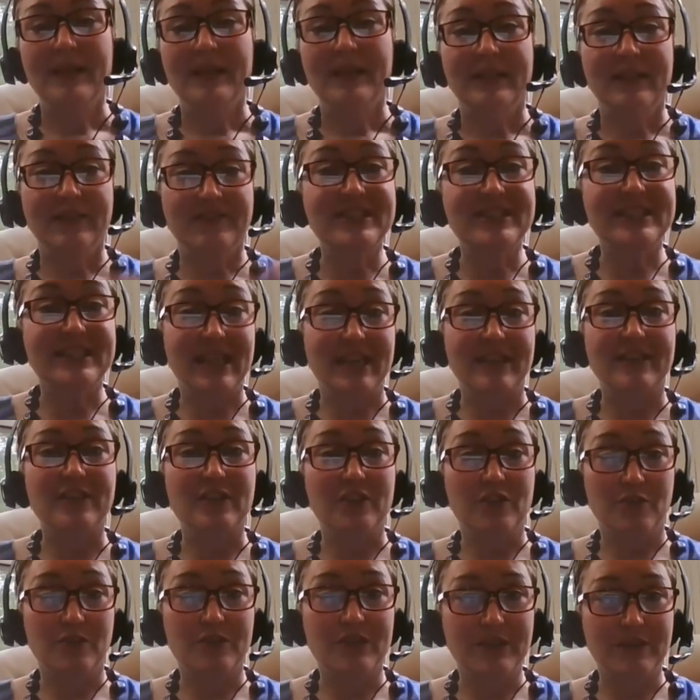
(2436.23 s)
give a State of the
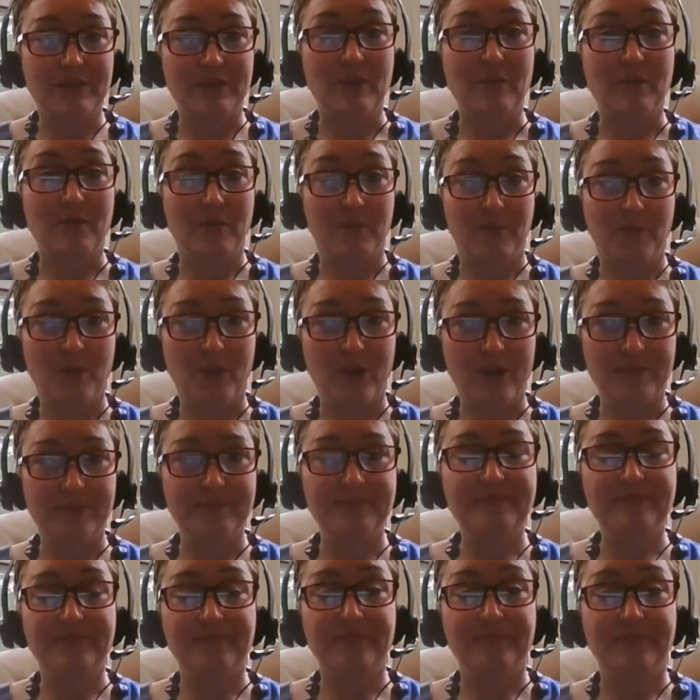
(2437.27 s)
Union report
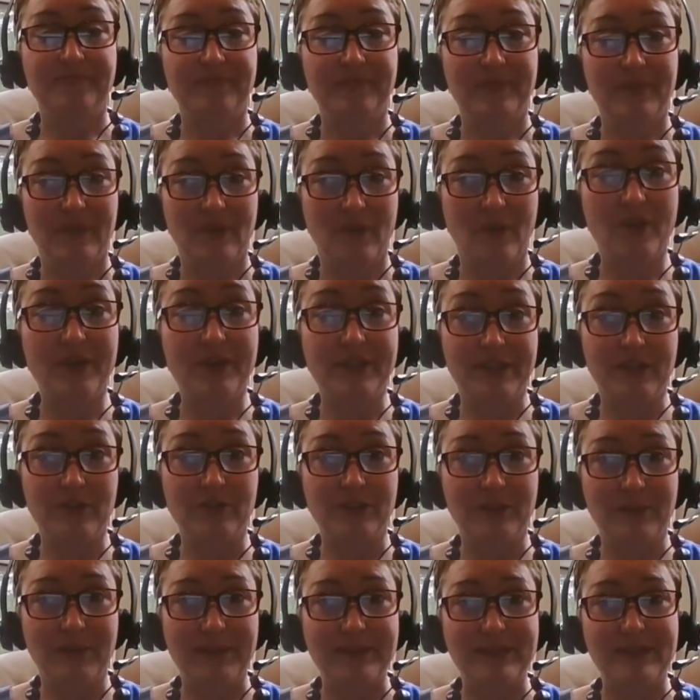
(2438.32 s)
on a
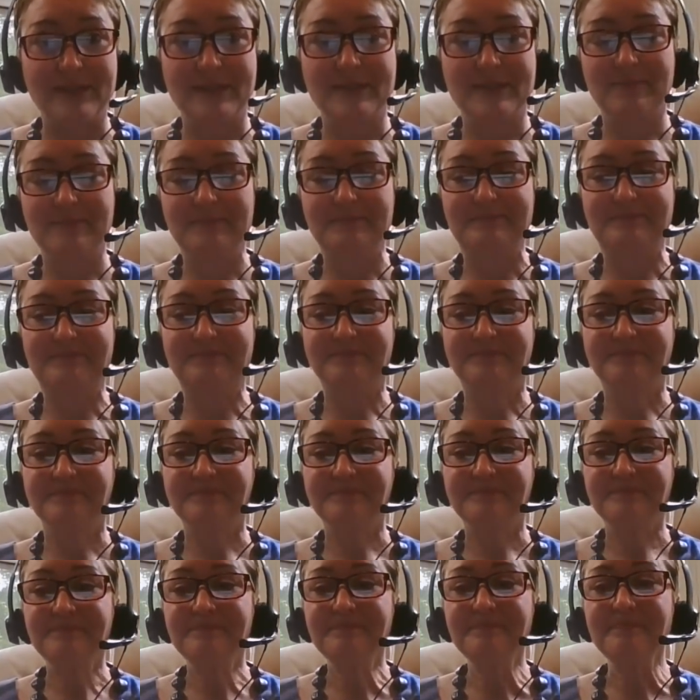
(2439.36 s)
yearly basis.
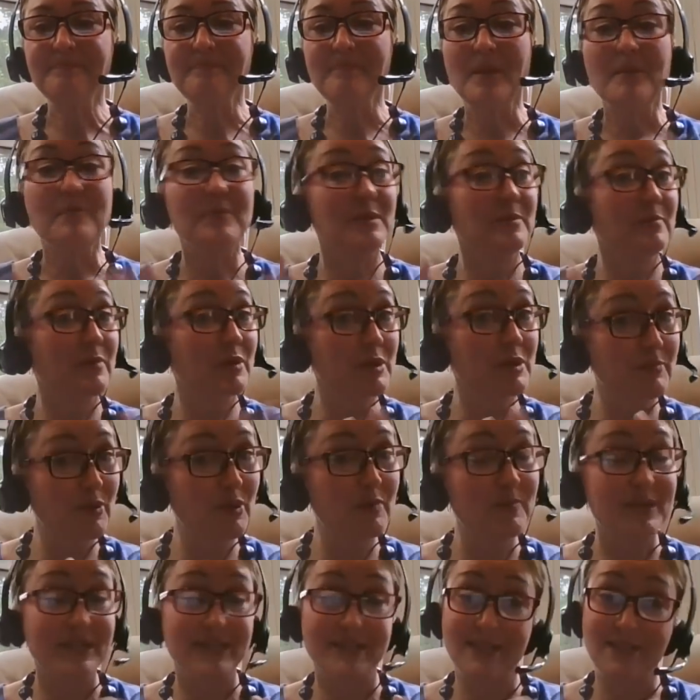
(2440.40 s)
But the bully
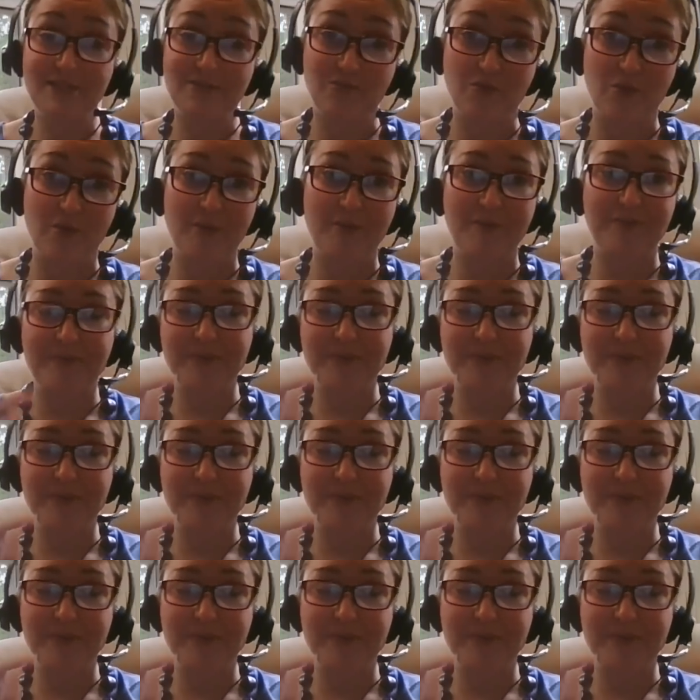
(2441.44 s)
pulpit is informal.